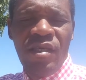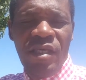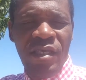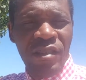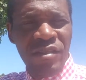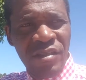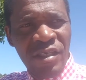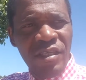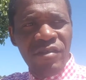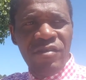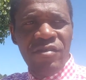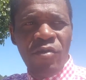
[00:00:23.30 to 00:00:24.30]
In the
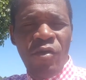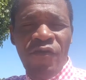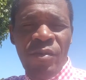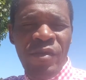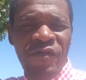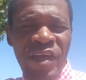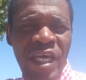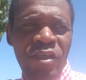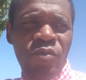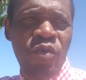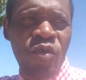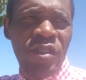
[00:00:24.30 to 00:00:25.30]
sense or from the
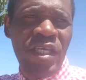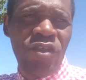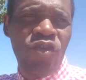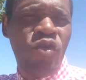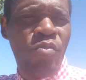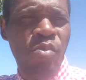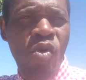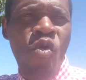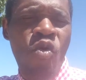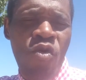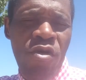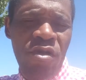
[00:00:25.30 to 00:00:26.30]
vantage point that you're
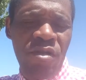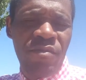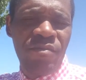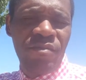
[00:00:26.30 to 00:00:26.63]
born